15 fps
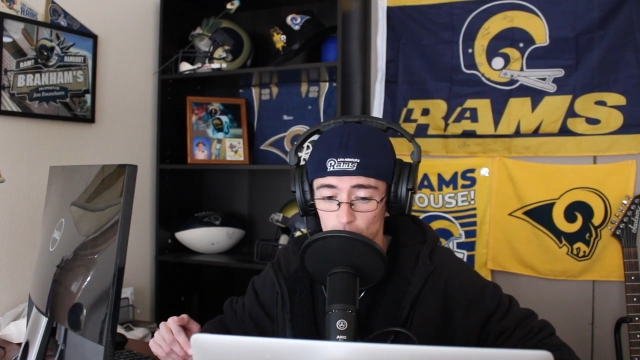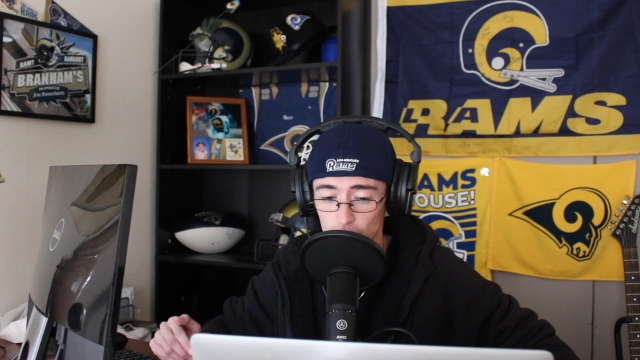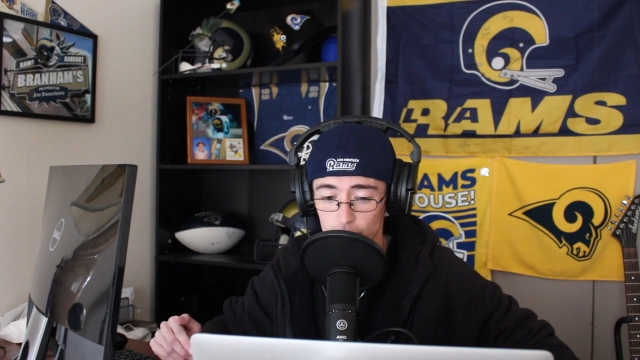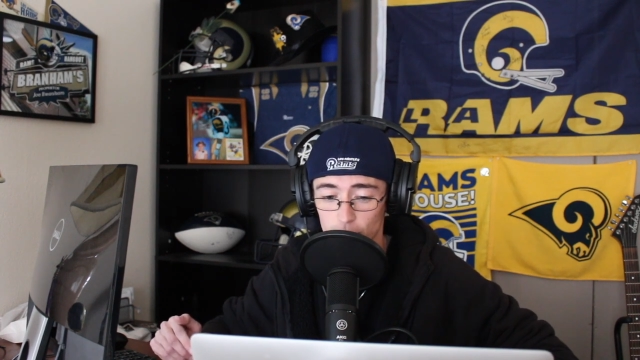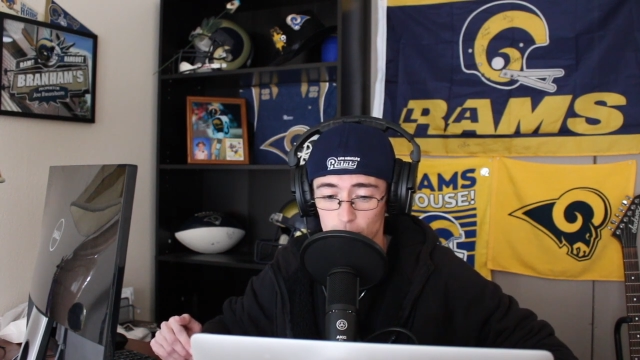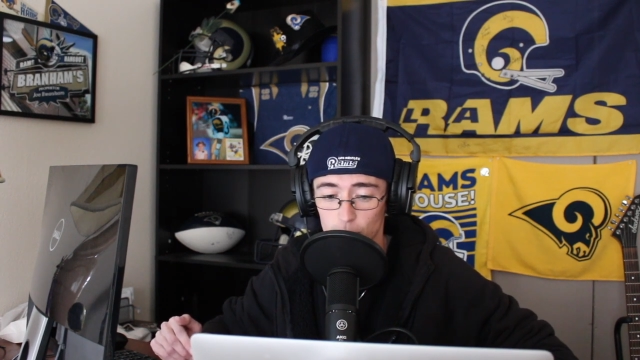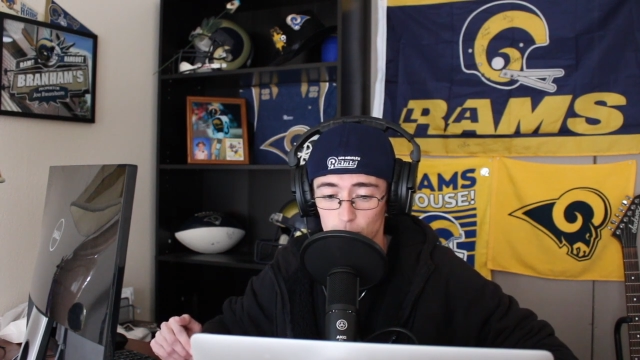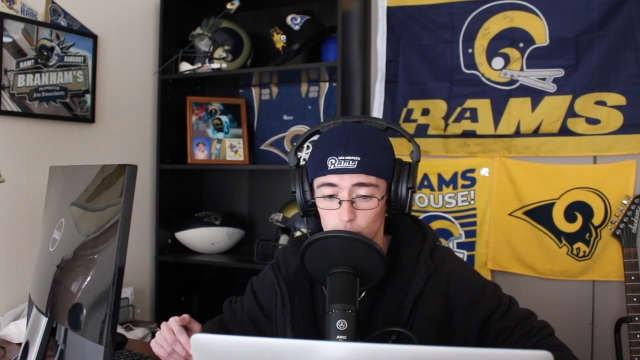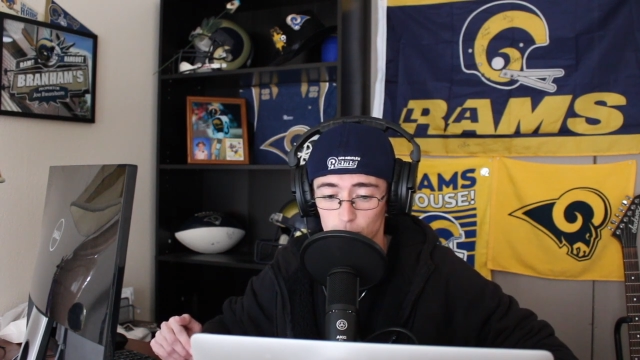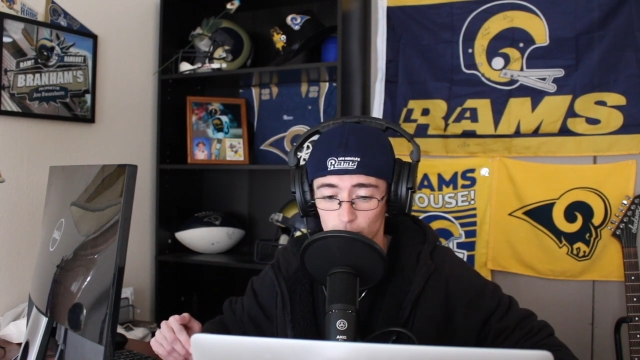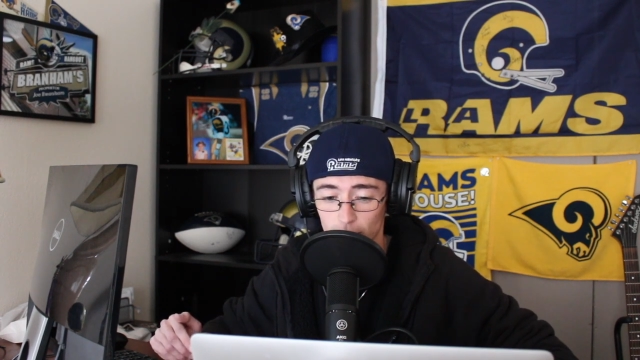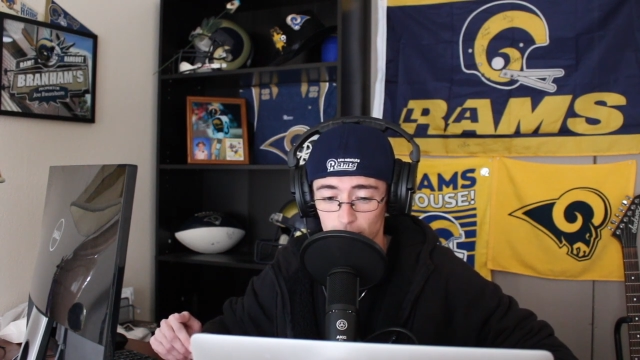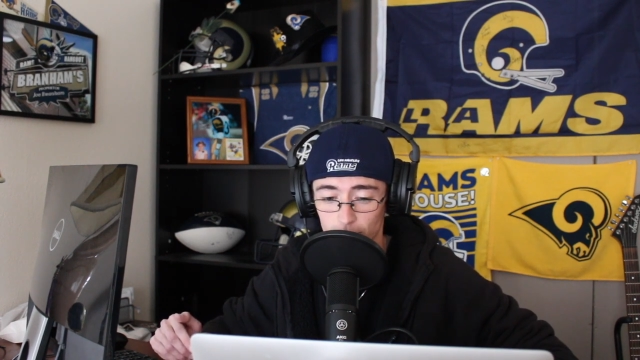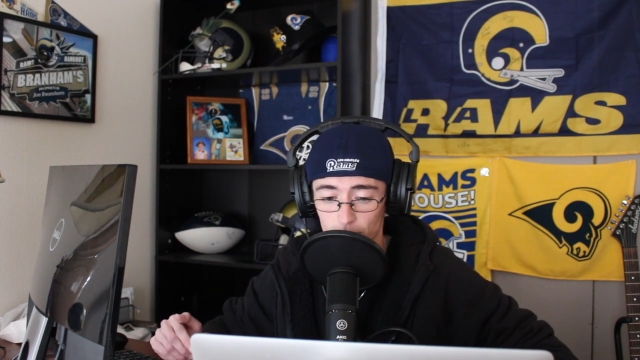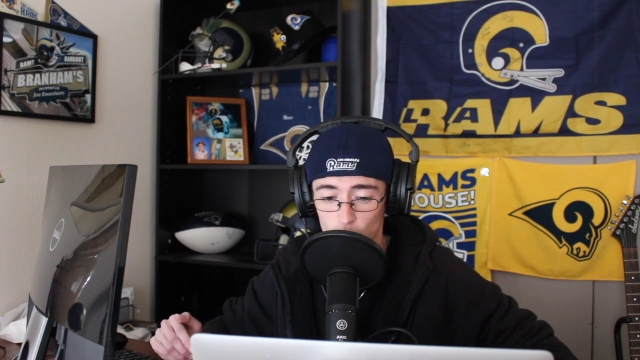also
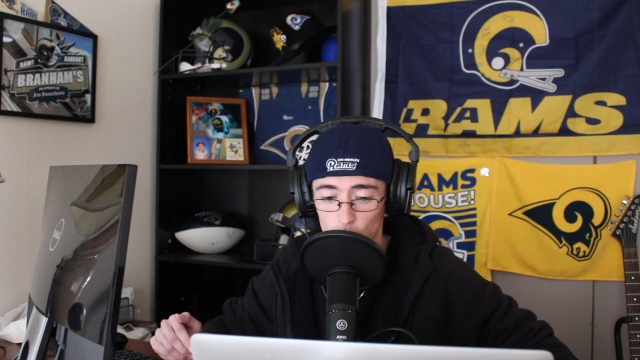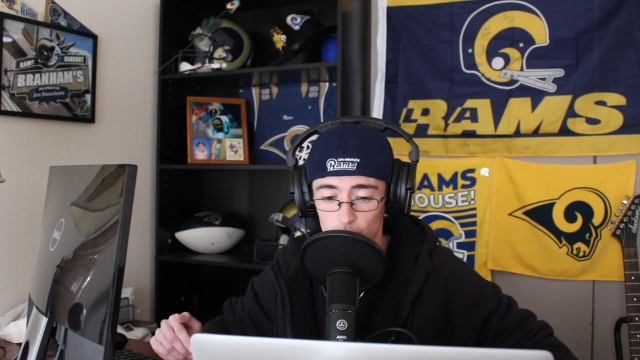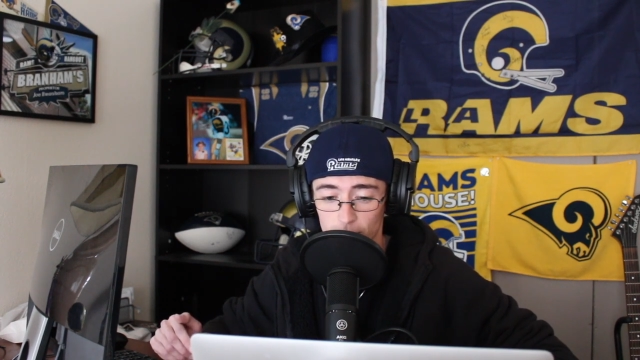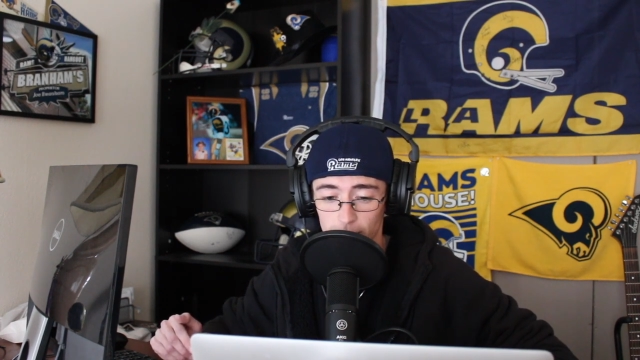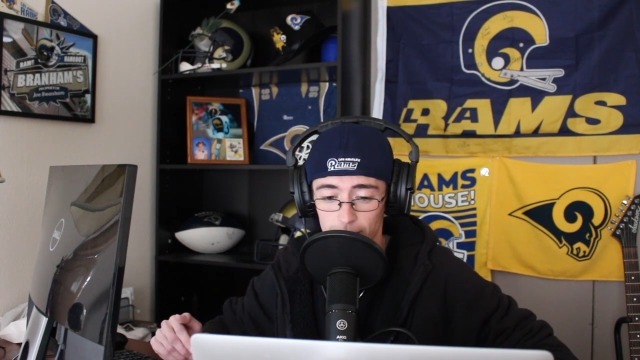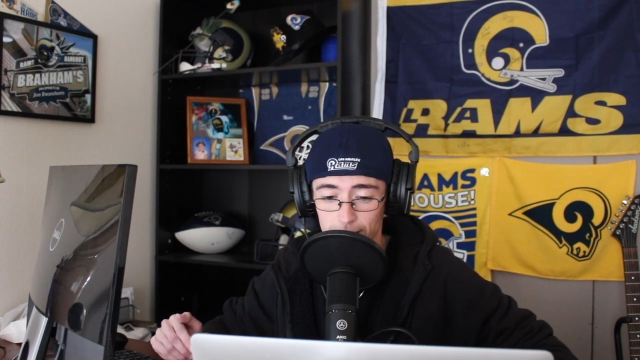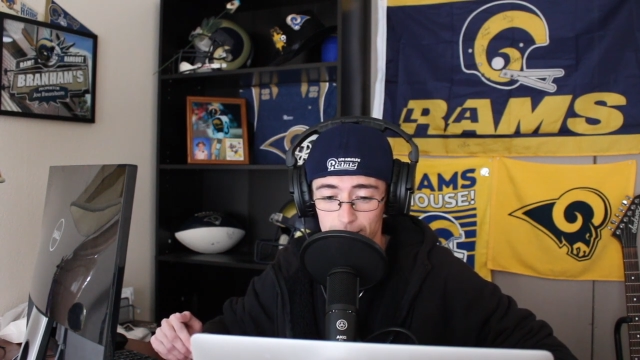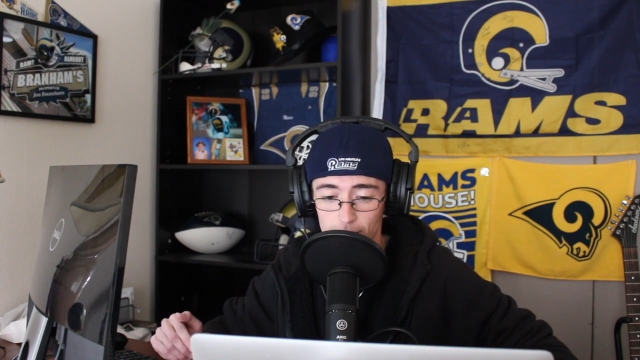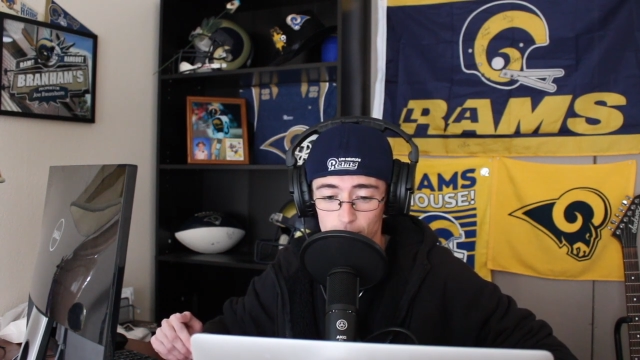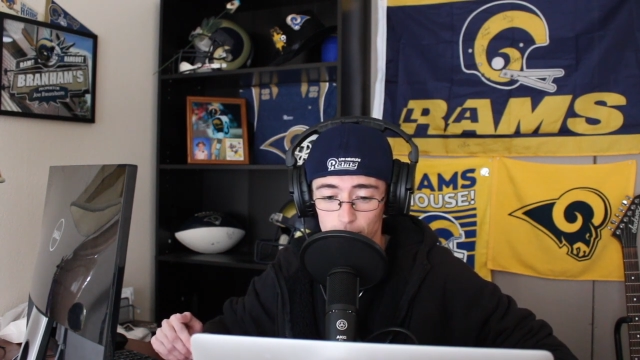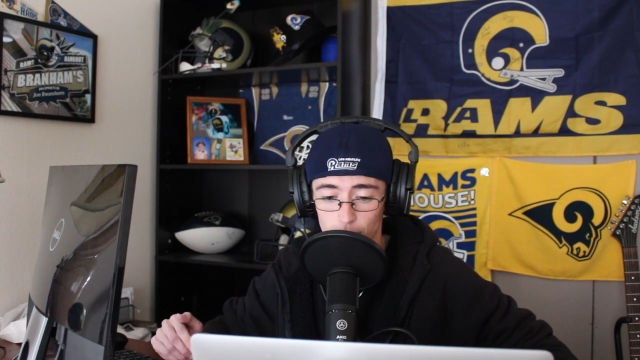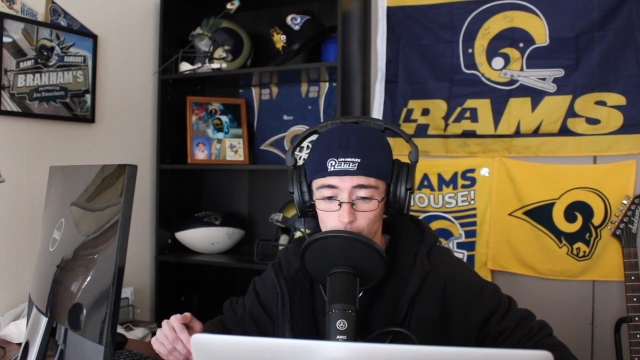rank 4th here.